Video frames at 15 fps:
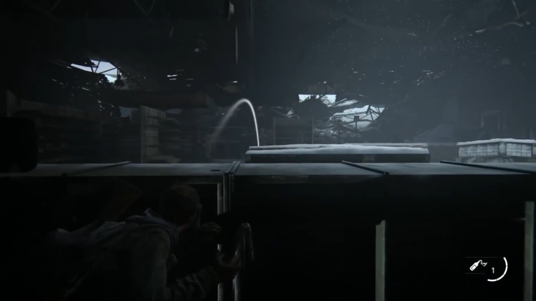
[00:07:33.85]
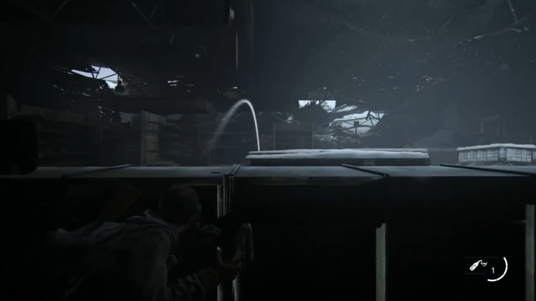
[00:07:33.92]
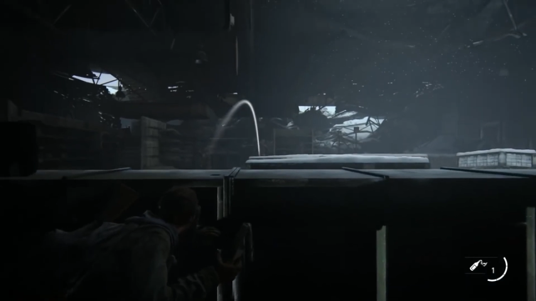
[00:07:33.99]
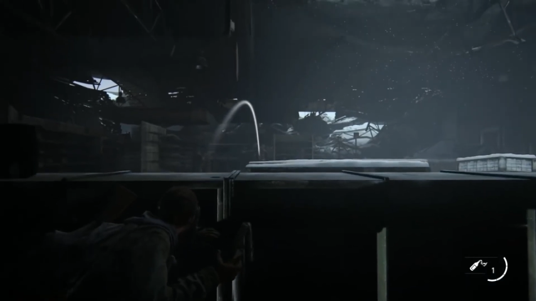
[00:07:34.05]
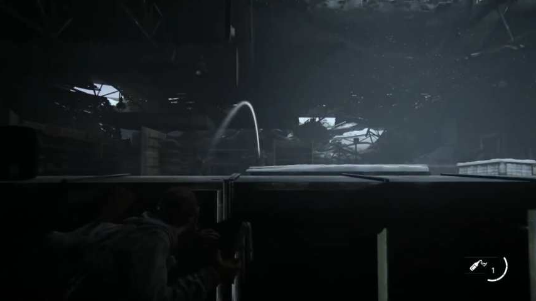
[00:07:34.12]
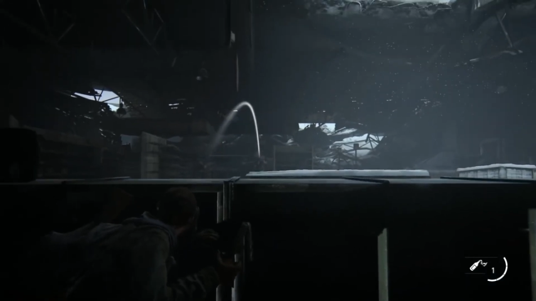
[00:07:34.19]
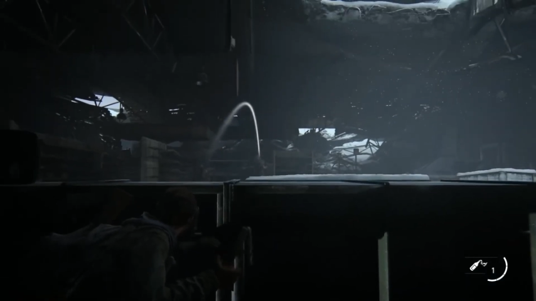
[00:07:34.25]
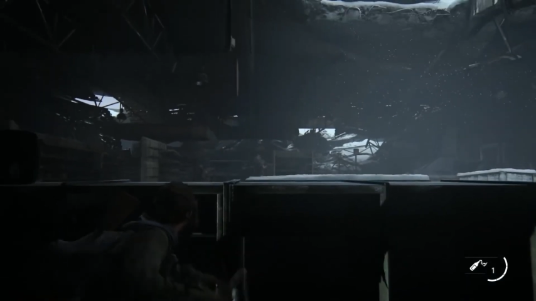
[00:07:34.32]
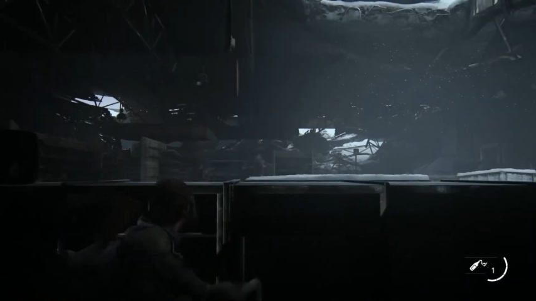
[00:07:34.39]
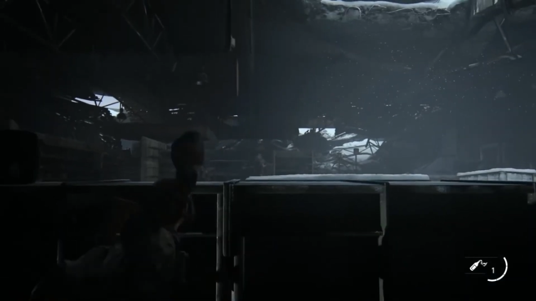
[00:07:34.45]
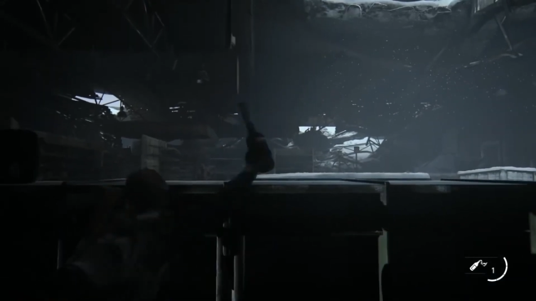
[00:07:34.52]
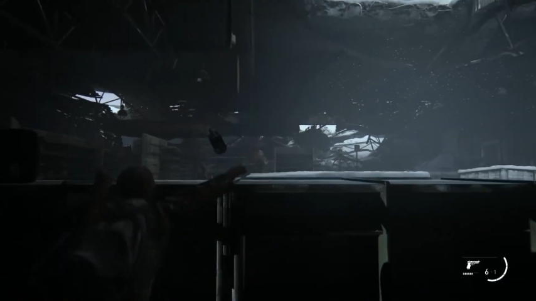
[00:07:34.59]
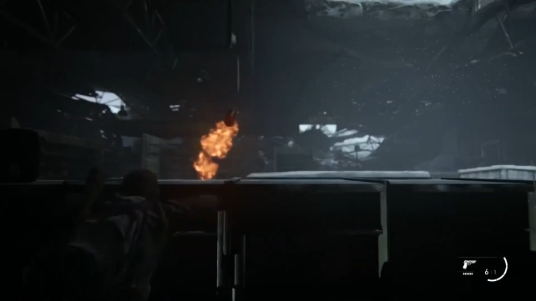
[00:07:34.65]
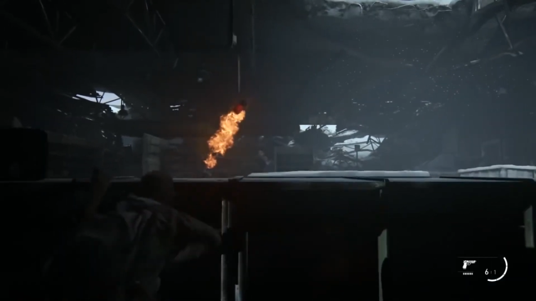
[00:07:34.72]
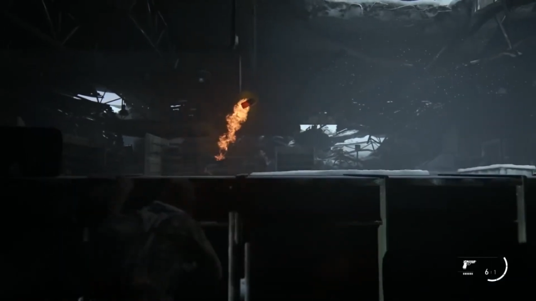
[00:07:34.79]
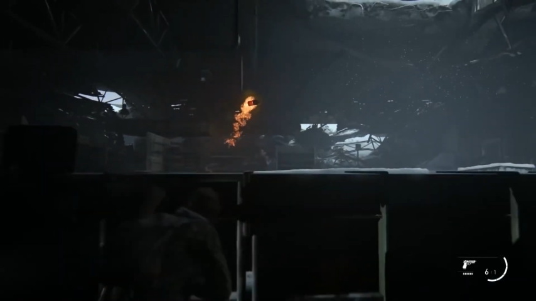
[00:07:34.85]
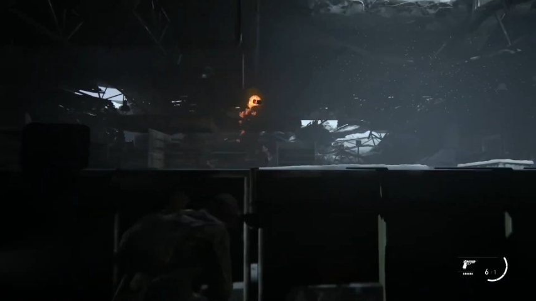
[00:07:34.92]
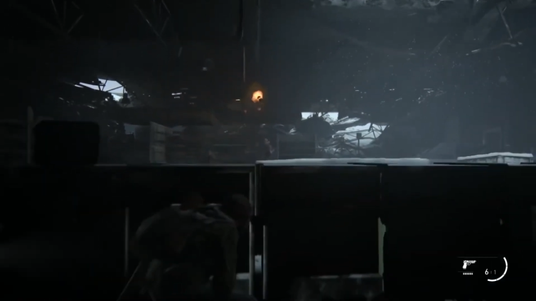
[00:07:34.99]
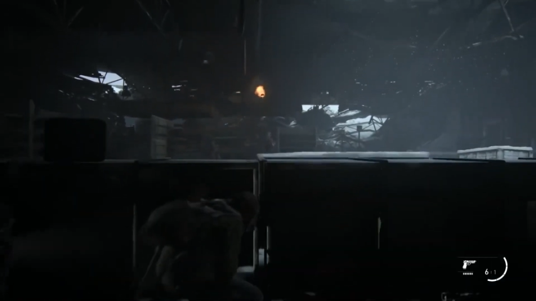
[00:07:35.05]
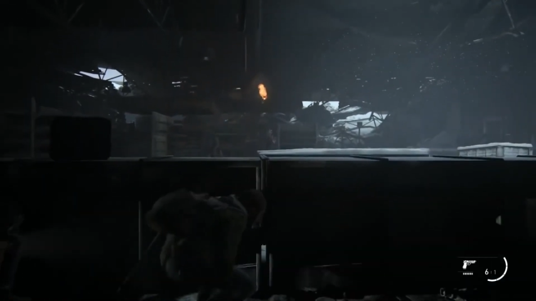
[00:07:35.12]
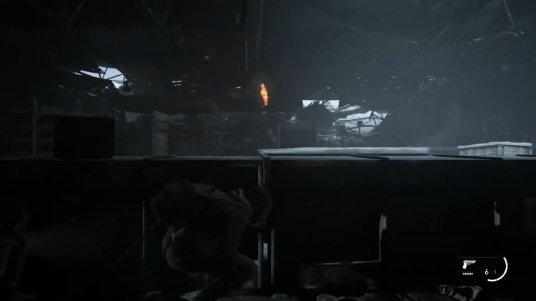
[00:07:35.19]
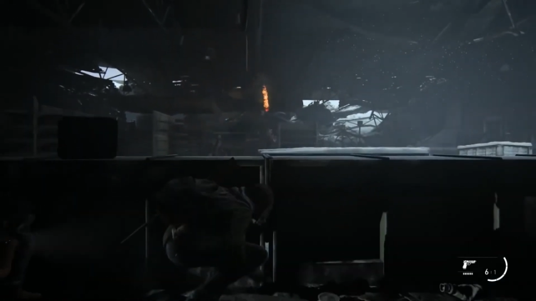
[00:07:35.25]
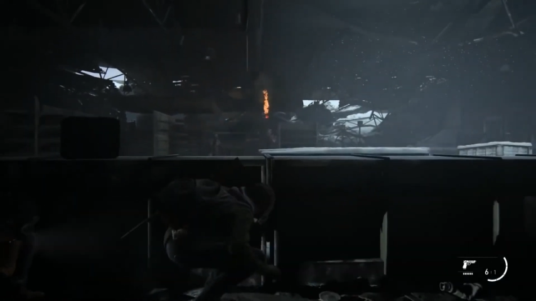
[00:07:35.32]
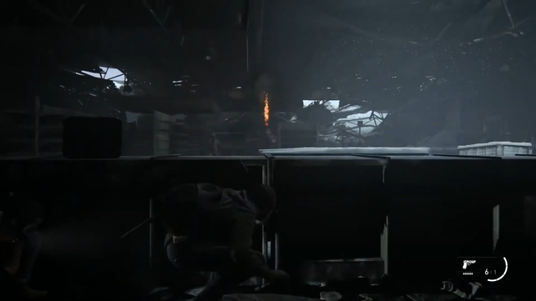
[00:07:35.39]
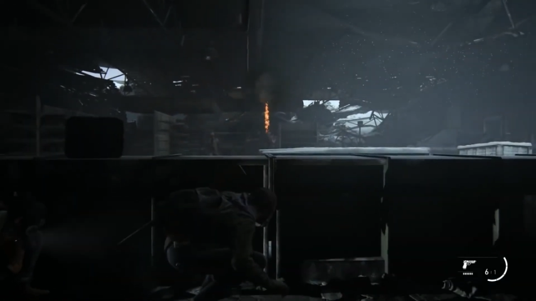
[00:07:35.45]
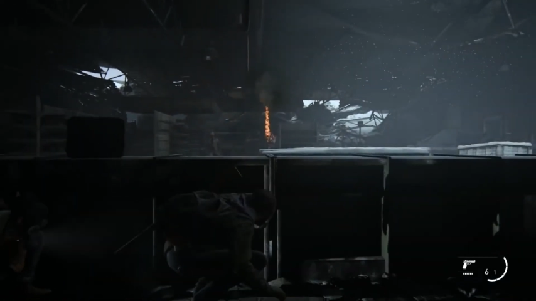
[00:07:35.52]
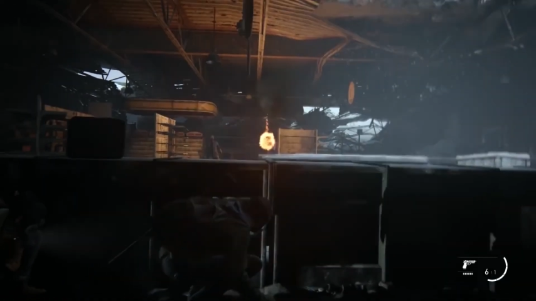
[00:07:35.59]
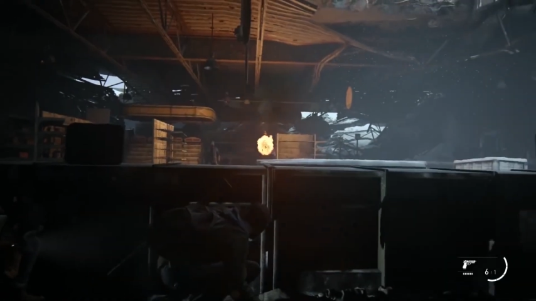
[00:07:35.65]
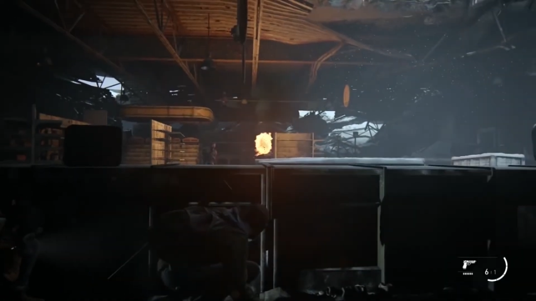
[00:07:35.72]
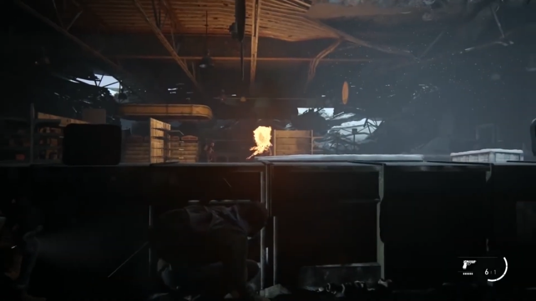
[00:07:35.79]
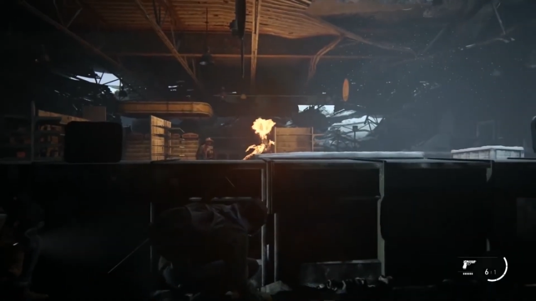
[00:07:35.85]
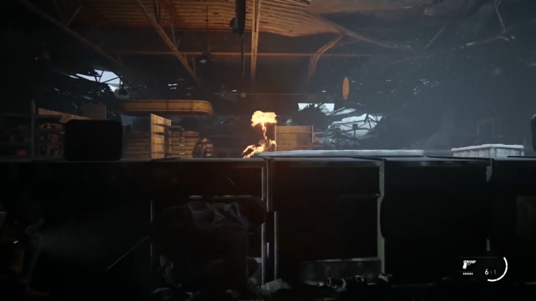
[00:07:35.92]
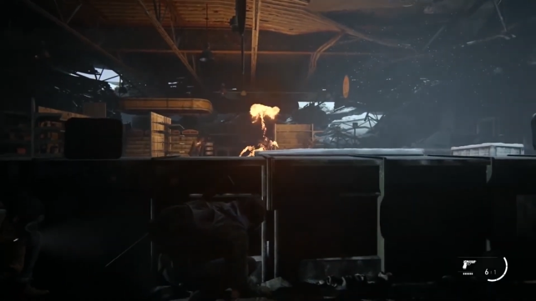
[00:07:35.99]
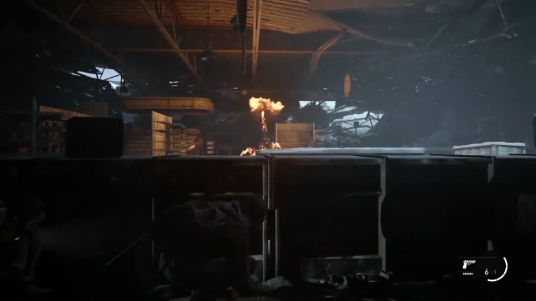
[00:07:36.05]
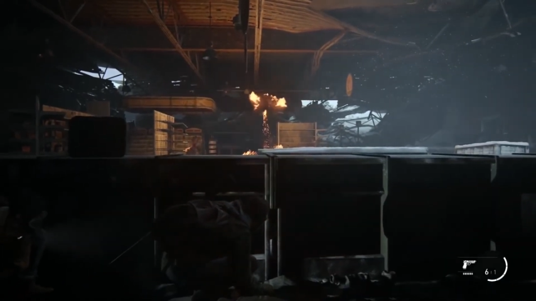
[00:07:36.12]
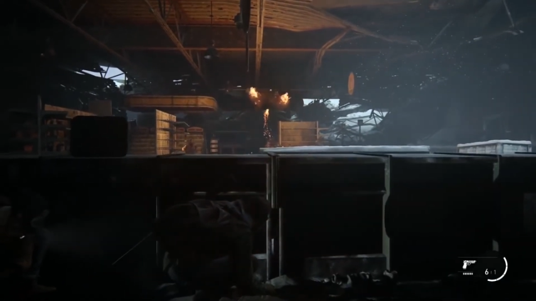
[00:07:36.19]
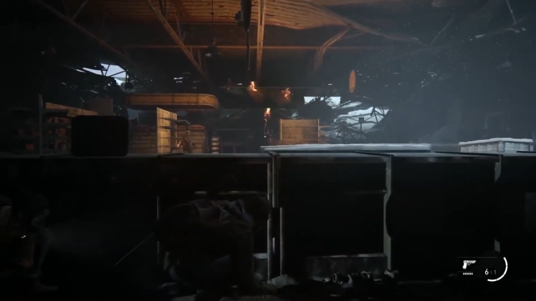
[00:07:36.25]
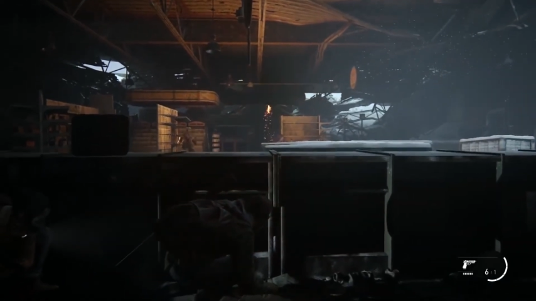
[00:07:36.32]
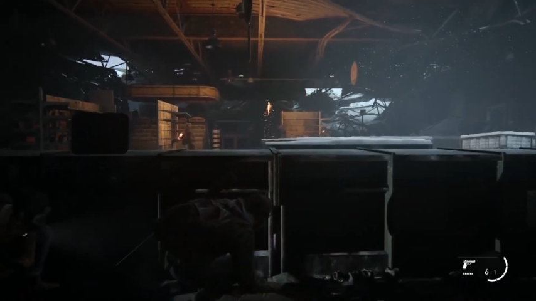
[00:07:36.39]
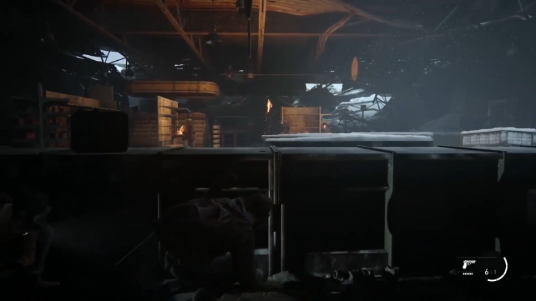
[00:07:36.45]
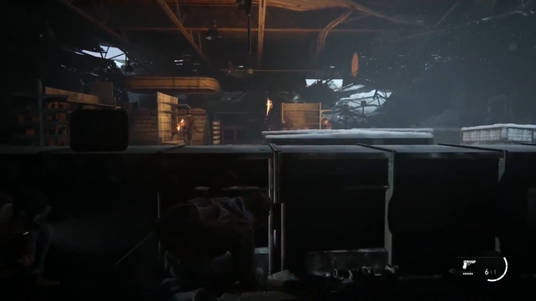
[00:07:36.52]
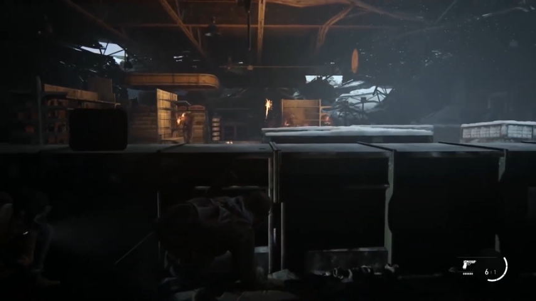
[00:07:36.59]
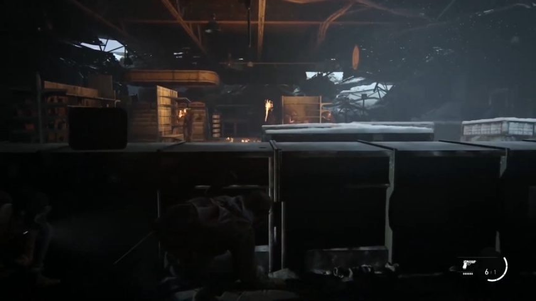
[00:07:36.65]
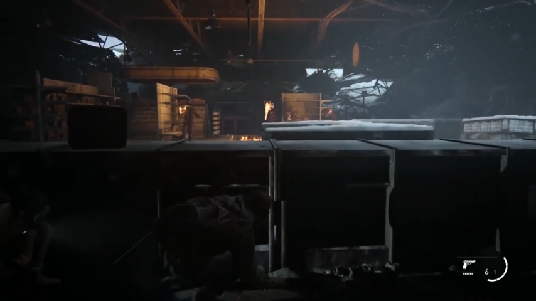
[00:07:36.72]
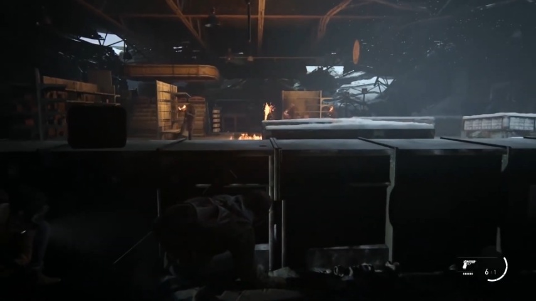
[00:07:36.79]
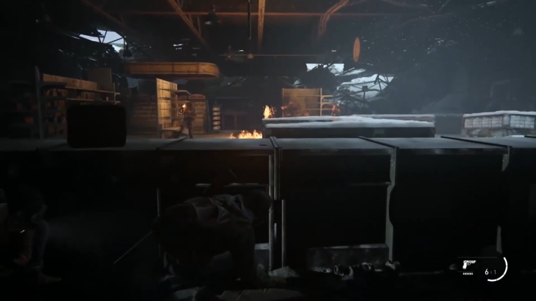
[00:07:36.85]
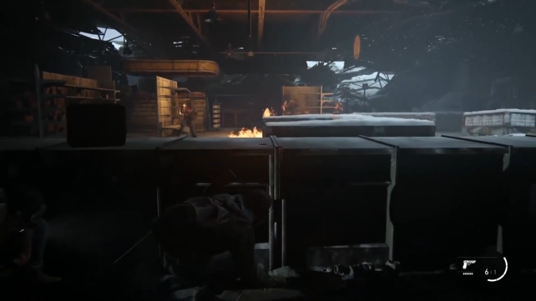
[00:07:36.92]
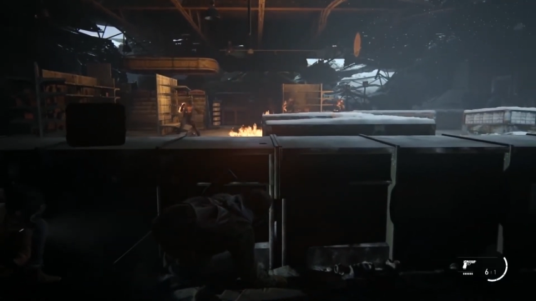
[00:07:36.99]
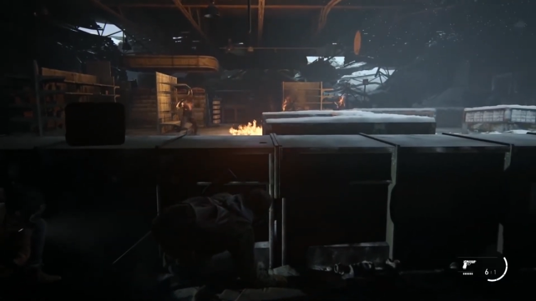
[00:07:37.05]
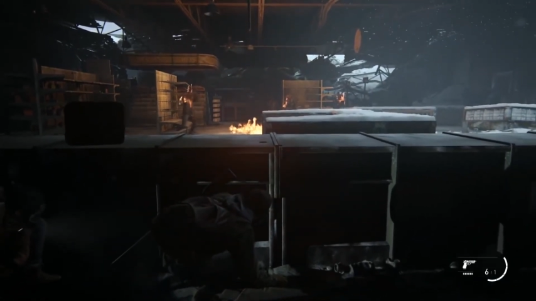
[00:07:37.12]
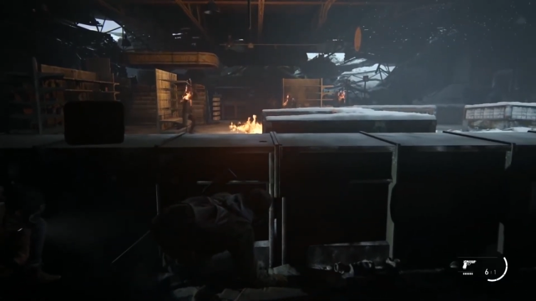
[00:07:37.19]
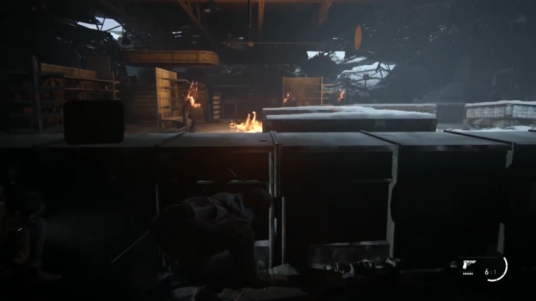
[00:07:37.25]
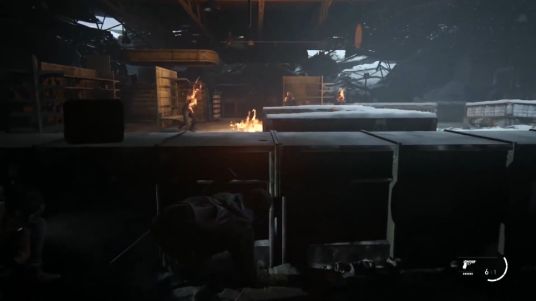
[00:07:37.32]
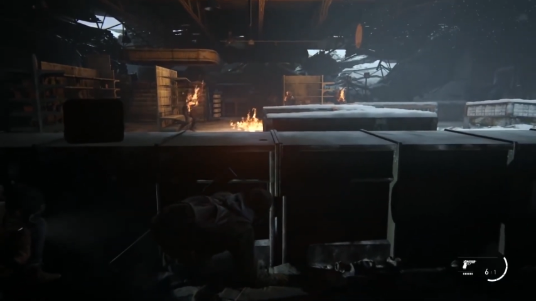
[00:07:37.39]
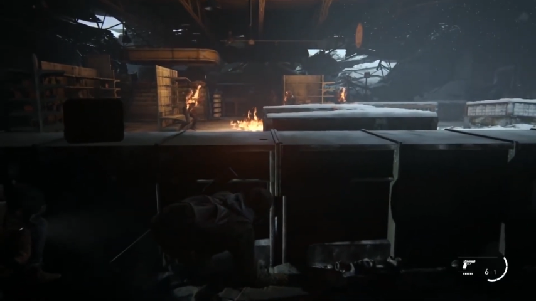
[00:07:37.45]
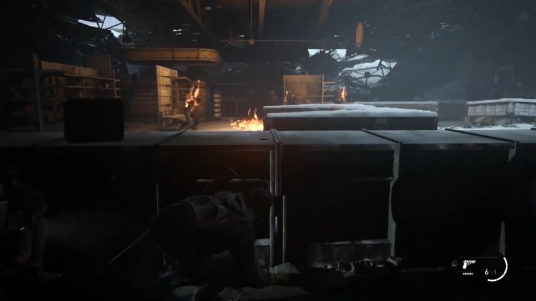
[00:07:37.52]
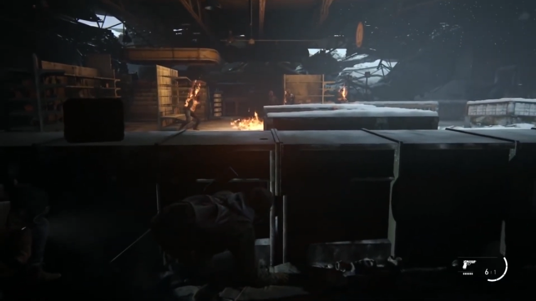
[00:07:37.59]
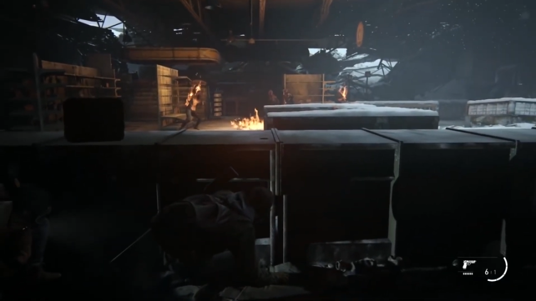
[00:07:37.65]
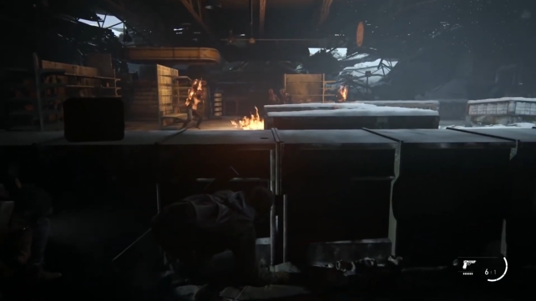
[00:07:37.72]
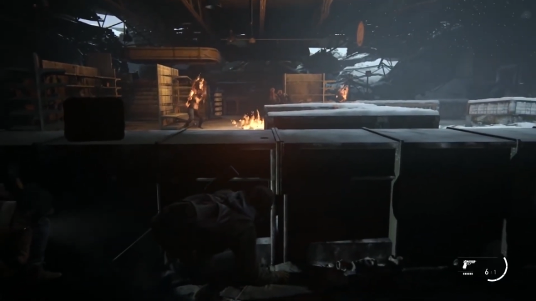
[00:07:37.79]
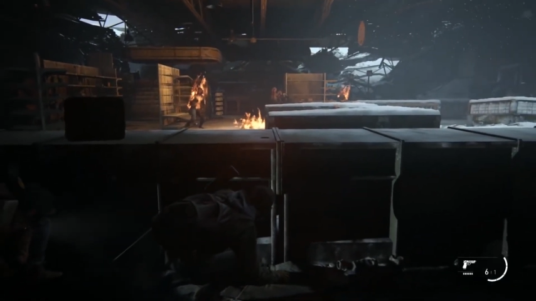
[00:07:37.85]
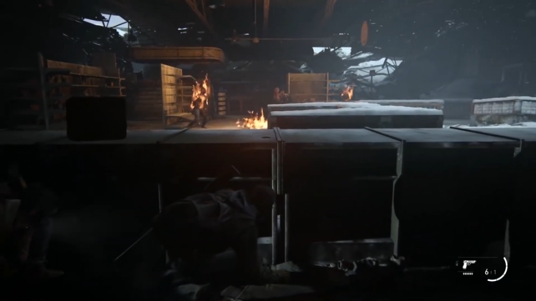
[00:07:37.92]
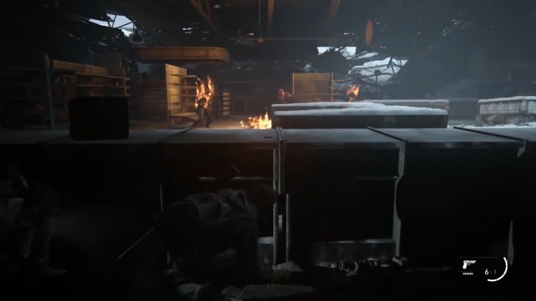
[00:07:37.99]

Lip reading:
[unreadable: no face in view]